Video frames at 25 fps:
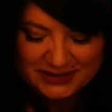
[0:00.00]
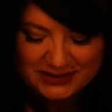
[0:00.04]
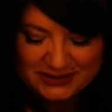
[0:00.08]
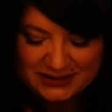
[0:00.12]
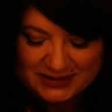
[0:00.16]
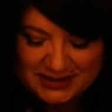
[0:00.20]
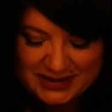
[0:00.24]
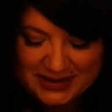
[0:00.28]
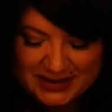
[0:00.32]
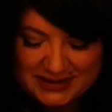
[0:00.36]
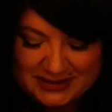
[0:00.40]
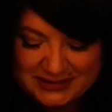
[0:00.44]

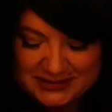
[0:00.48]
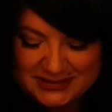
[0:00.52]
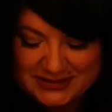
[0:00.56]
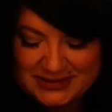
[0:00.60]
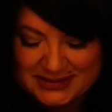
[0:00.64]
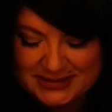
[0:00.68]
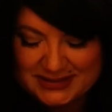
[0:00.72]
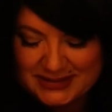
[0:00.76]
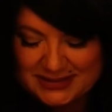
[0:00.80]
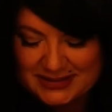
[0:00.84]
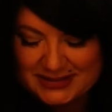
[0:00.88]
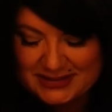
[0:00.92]
Good
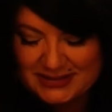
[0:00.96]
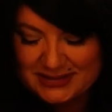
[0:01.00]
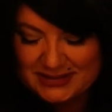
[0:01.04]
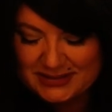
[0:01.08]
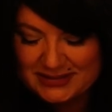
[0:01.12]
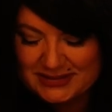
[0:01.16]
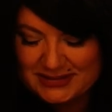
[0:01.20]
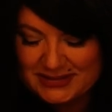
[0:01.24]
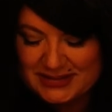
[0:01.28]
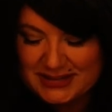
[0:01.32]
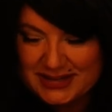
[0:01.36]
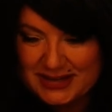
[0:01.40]
energy,
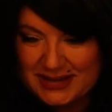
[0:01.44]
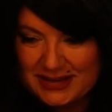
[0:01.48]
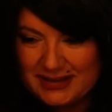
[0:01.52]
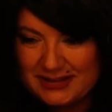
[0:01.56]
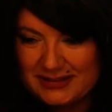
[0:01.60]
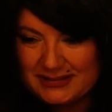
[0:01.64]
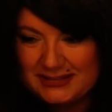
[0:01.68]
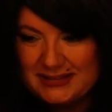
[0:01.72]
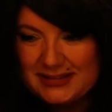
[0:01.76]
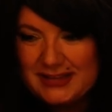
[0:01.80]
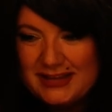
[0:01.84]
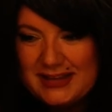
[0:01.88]
Star
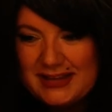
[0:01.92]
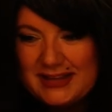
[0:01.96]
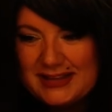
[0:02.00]
Child.